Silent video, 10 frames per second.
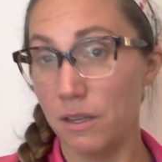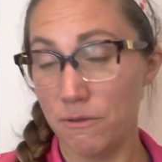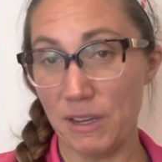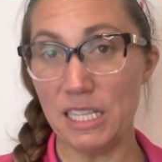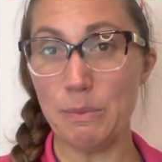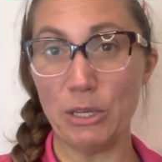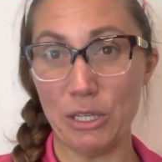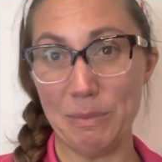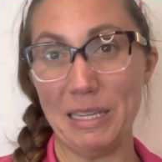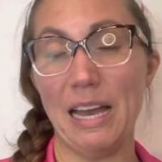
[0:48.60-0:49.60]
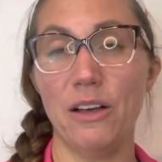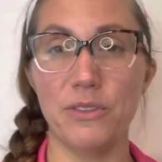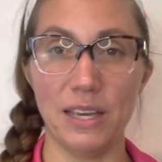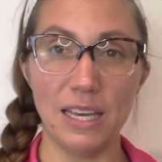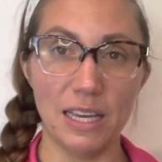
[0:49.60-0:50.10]
Facebook could be
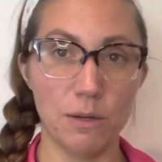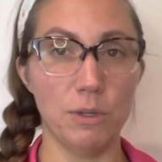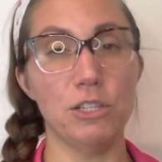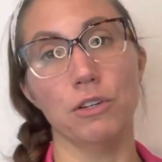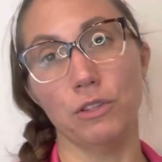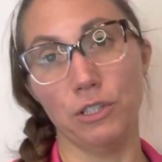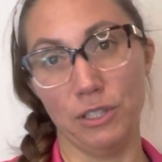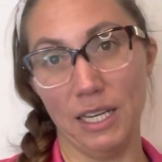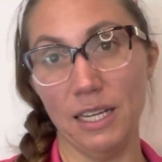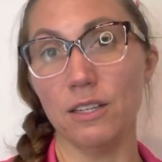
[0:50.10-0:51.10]
healthy, in which you're learning,